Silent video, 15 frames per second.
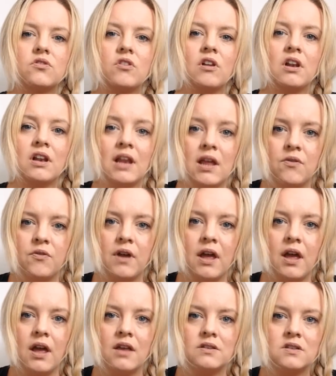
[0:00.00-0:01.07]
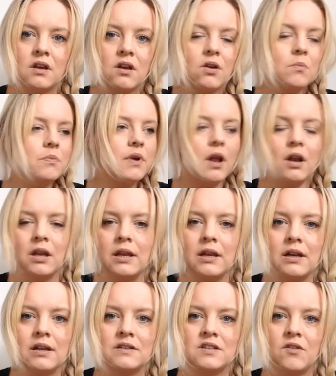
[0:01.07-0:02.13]
to live it is a
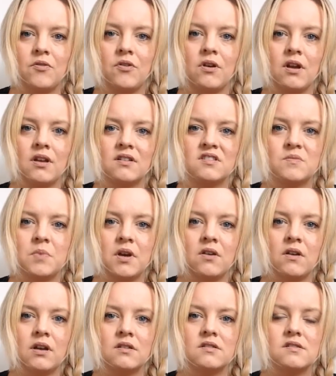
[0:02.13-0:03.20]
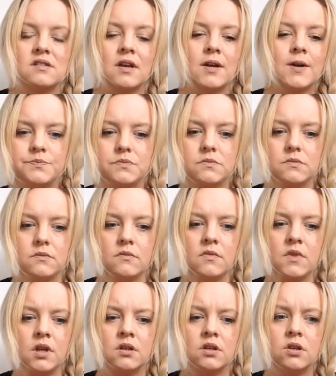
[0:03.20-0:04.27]
completely different experience.
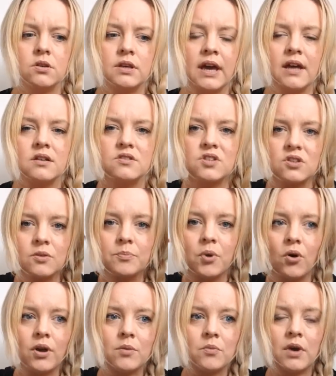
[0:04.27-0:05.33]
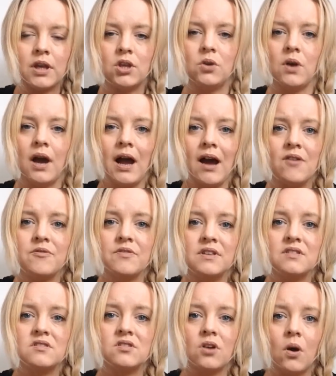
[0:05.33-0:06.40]
You get to the point where you have
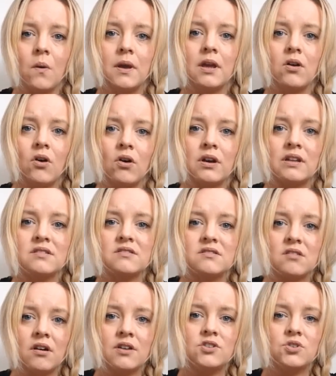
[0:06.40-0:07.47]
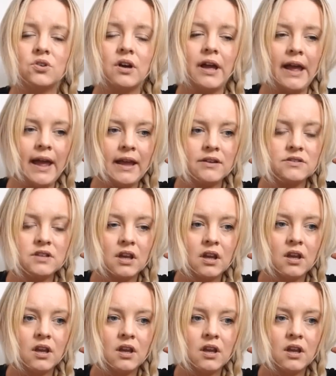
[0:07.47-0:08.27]
this going on inside your head.